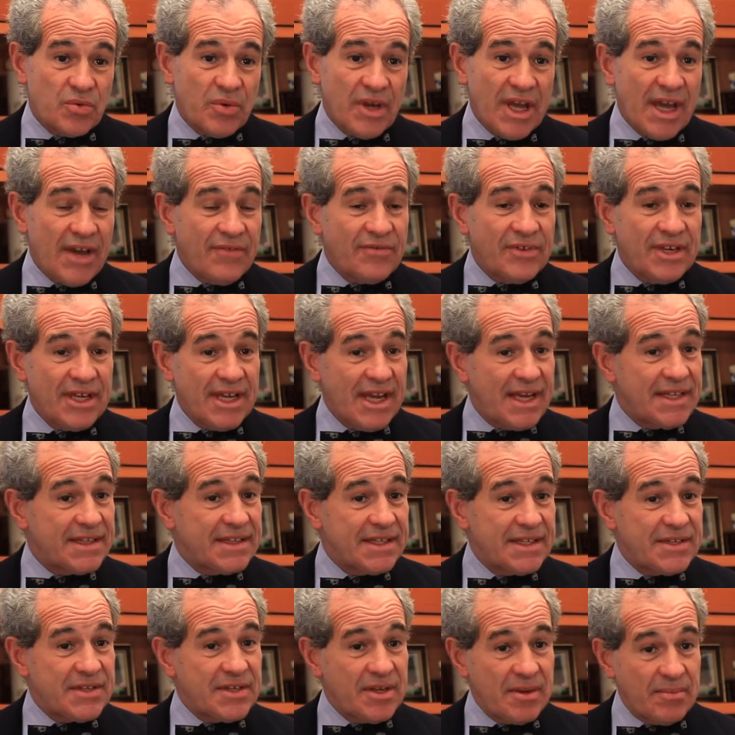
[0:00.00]
We have to get
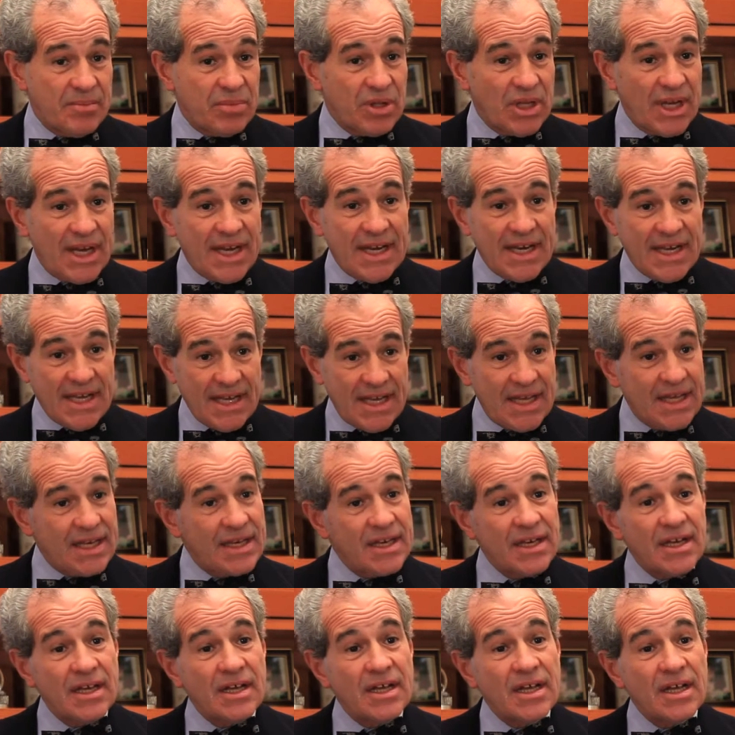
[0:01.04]
this implant
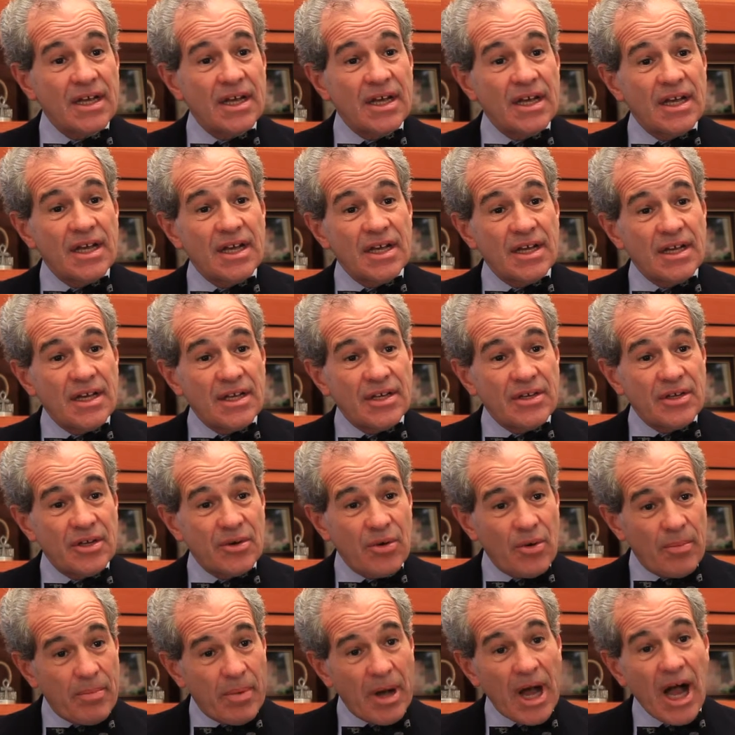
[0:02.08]
in
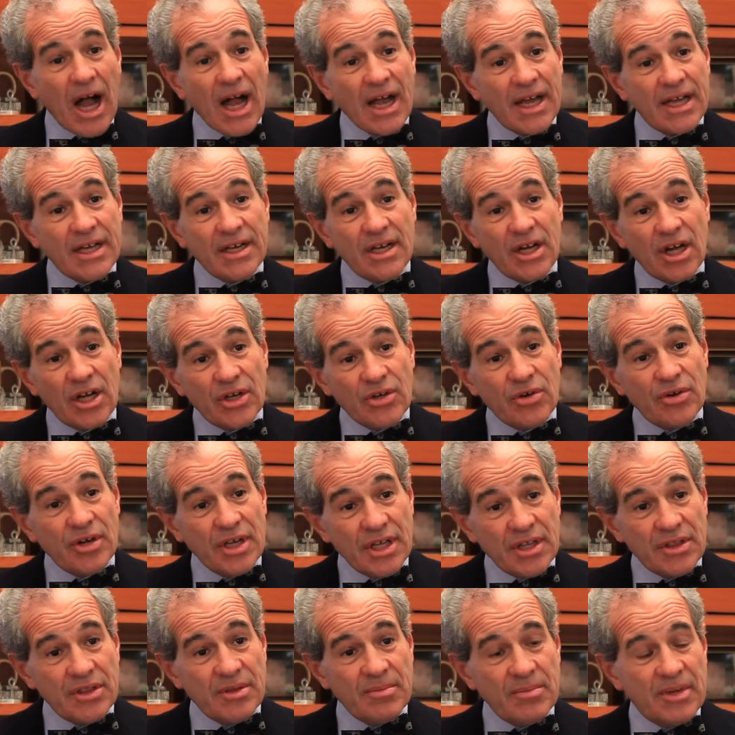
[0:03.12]
to a pocket
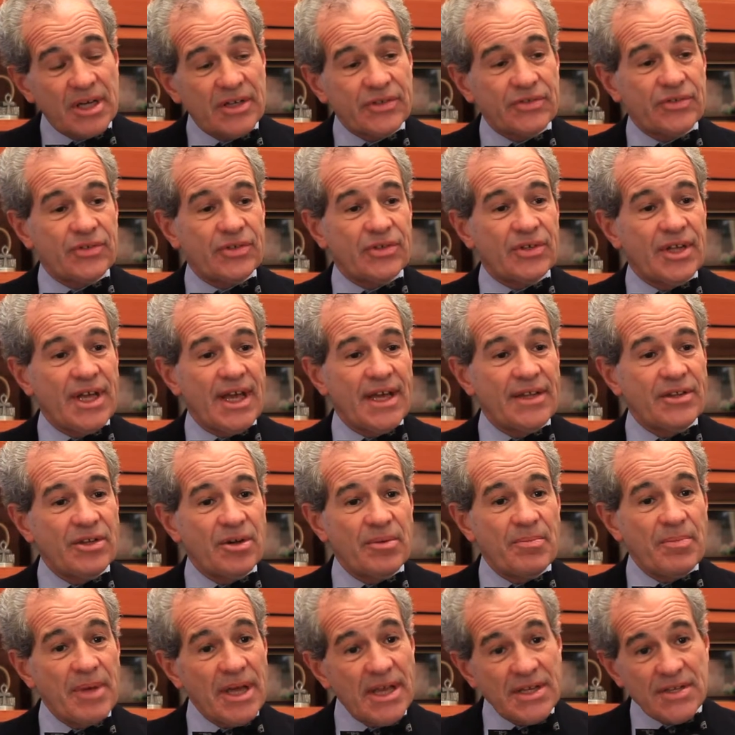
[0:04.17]
underneath the muscle, and there
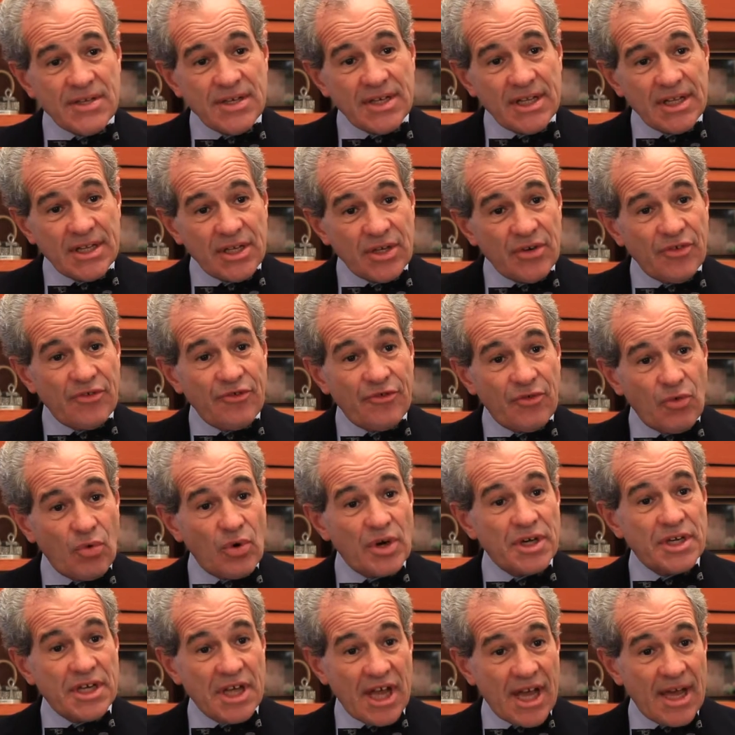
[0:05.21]
basically are
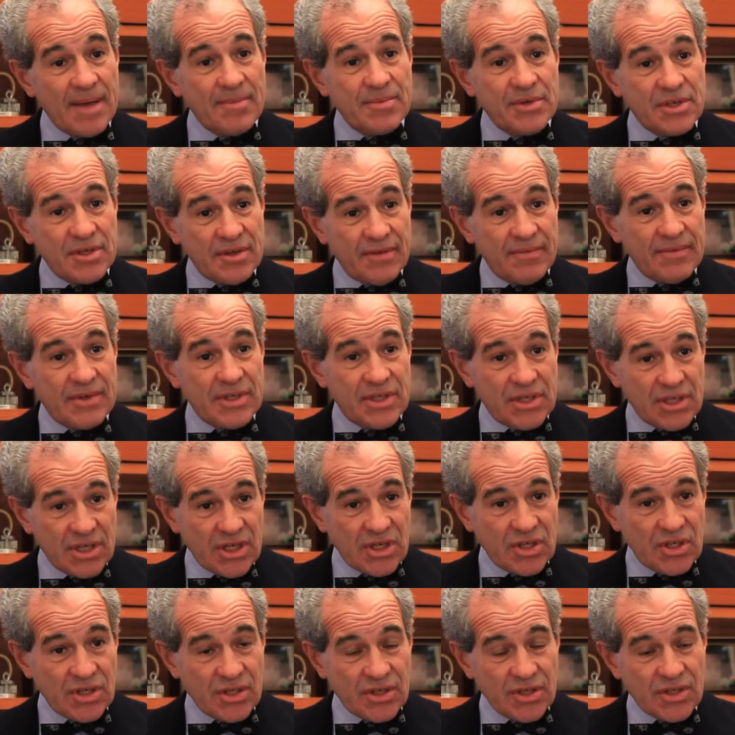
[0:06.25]
four types of
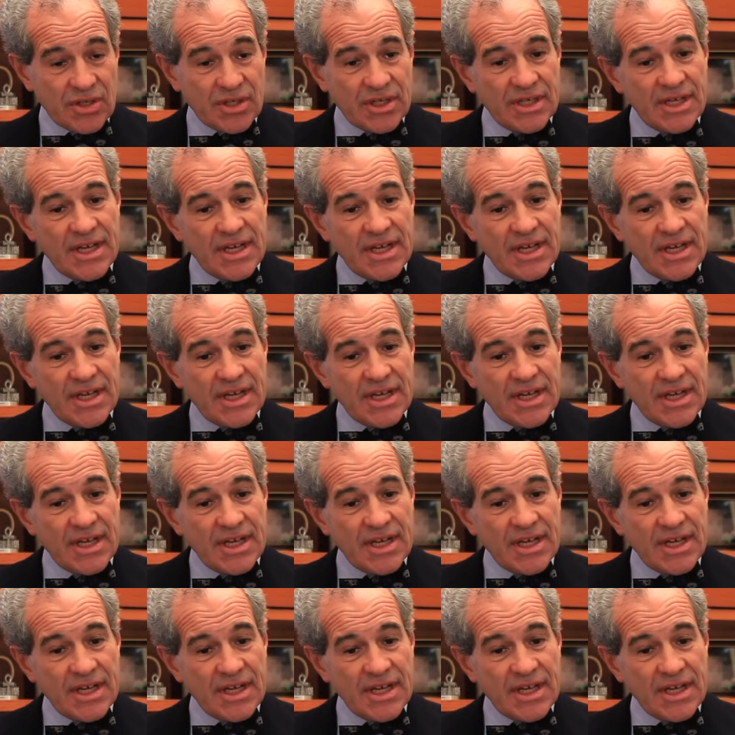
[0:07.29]
incisions.